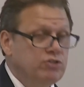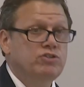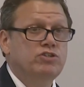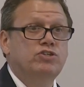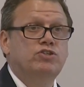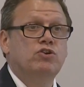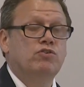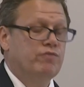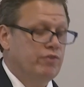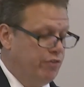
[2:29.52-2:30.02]

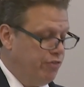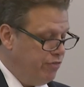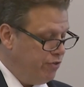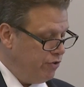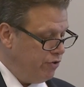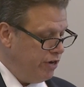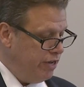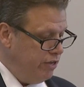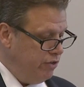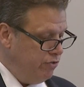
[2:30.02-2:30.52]
just over
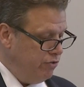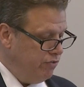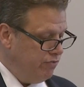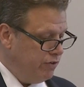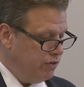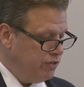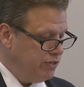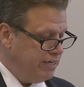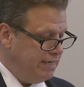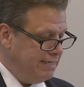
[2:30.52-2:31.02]
30
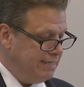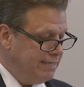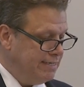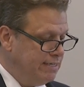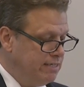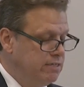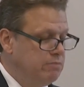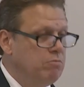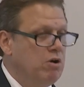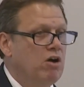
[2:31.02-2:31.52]
university
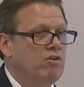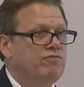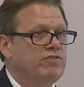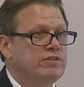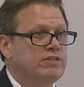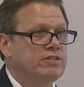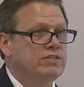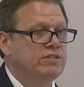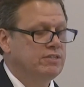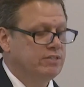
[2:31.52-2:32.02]
system
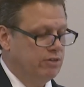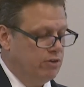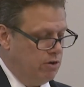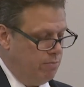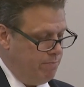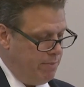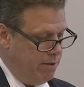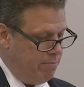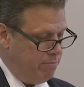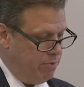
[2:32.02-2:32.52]
offices that are
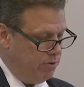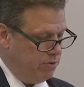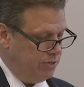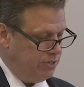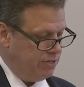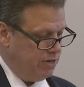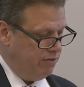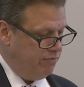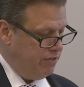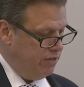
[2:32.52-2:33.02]
members
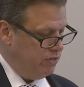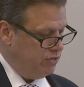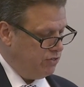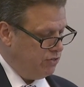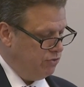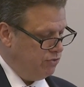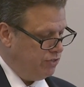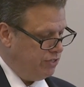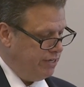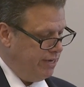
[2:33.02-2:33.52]
of the
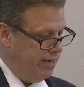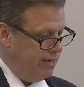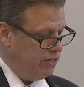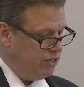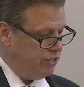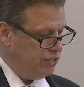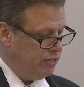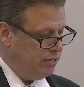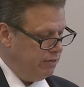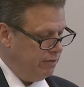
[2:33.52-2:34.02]

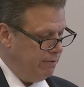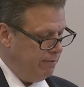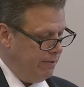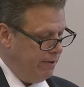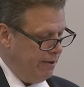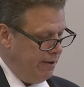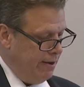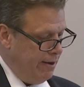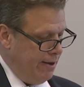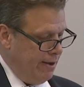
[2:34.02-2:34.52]
association.
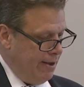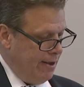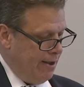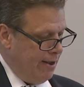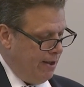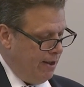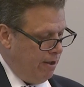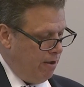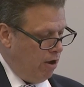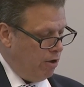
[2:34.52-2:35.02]

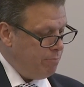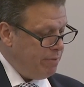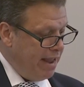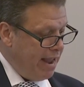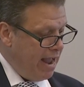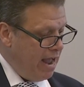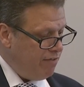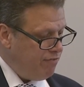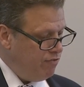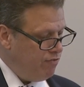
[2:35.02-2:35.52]
On
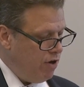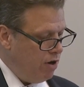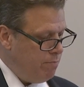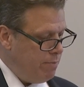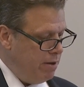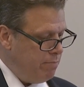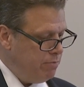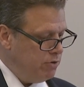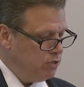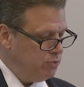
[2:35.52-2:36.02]
behalf of our
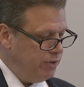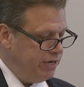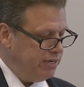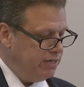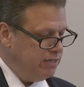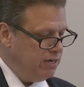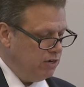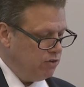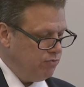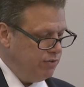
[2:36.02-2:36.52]
members, we
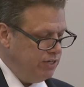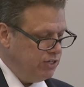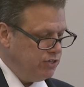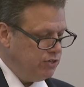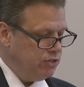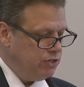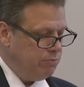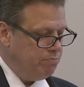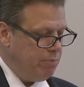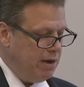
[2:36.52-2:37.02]
conduct
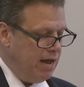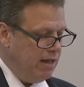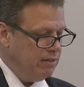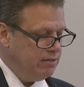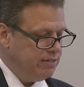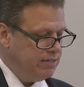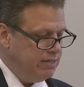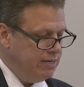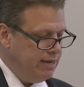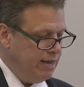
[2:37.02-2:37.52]
research and
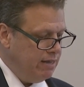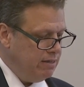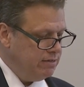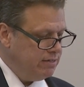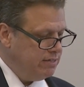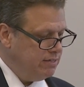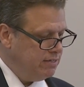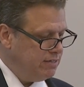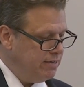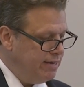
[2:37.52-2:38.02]
policy
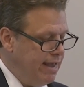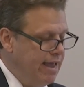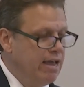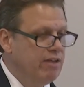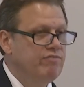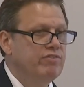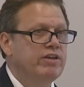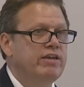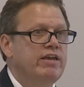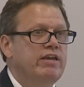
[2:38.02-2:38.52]
analysis and
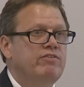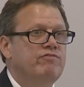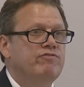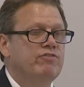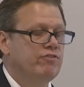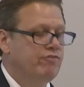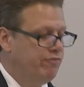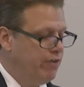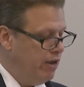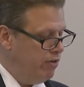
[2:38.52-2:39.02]
advocate for
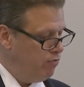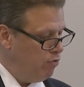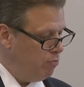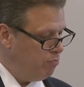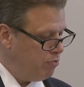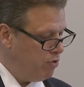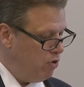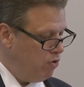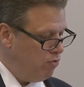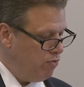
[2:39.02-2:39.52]
federal
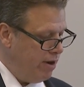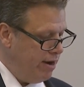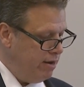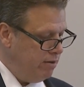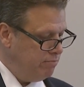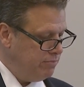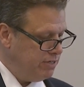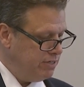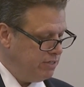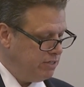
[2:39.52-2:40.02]

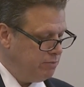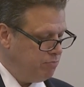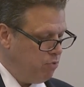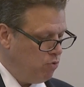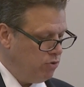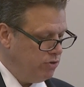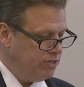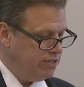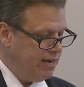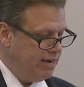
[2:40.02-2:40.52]
programs that
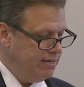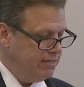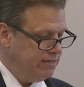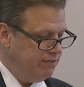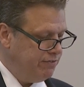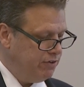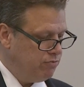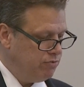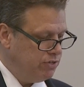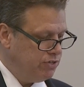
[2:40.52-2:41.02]
support
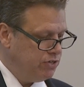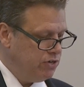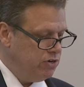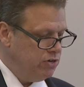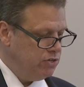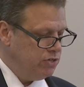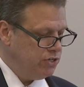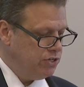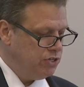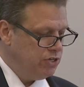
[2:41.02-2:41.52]
scientific
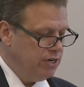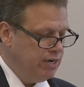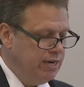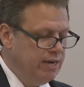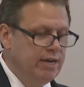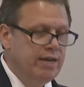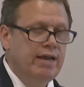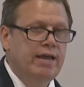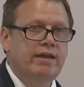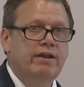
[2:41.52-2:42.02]
research
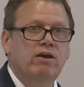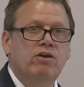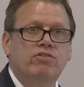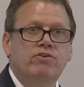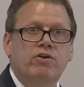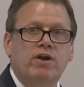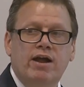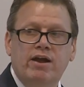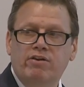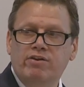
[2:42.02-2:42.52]
and other
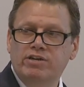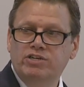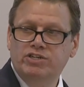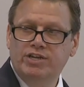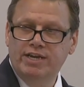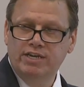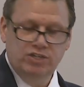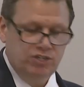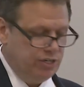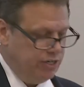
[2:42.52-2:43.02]
higher
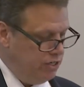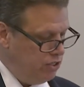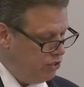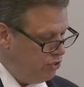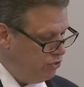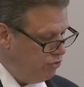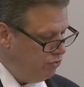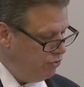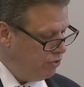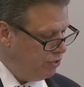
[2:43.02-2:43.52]
education
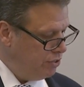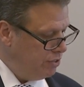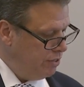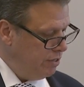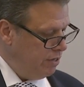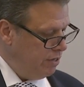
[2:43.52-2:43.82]
issues.